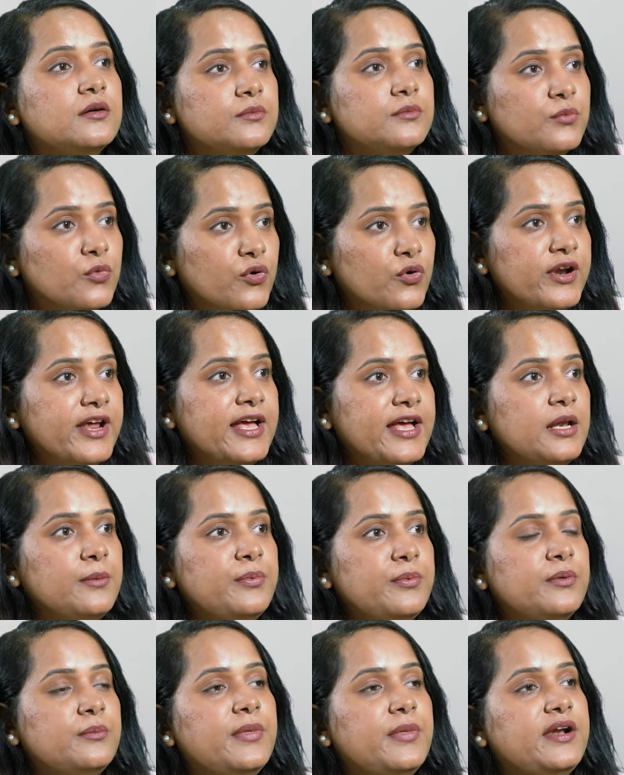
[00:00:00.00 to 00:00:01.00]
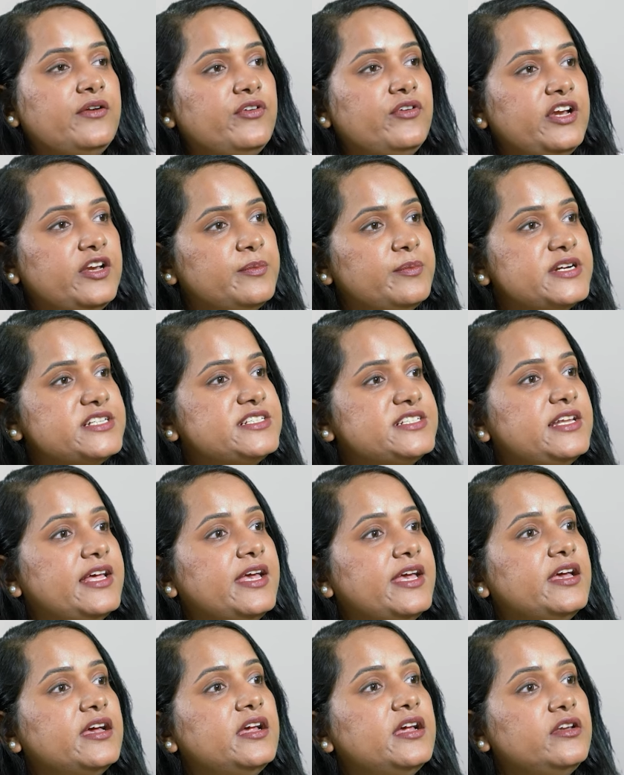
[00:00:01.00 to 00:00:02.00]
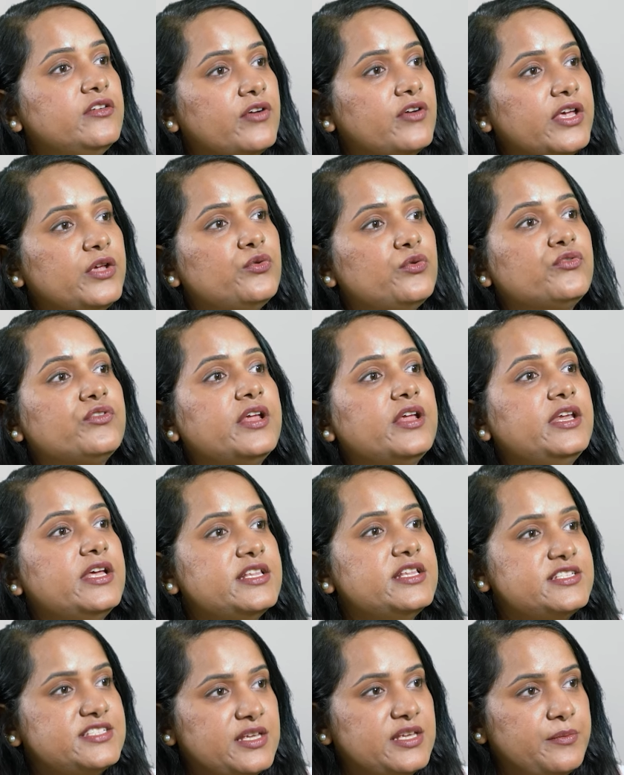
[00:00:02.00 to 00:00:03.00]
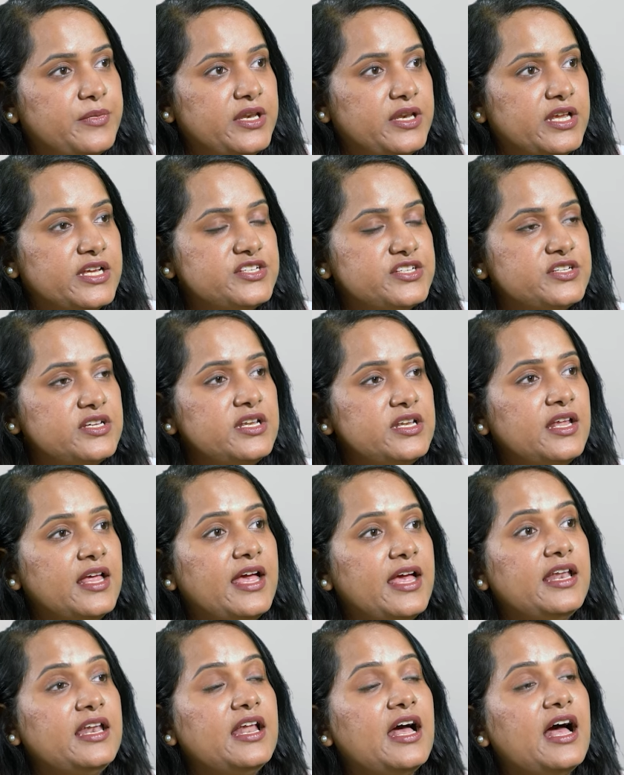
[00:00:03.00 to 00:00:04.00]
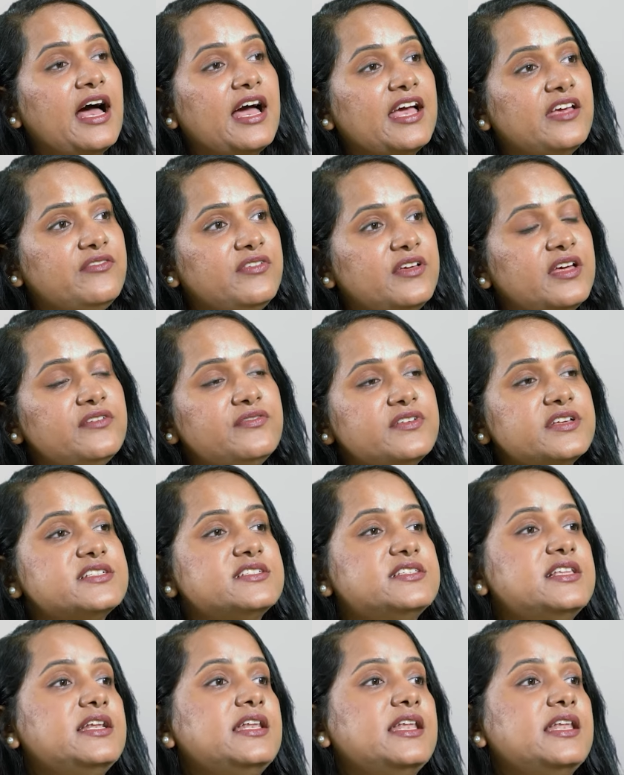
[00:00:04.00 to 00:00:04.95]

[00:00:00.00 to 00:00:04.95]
more help by treatments like intrauterine insemination, and IVF is the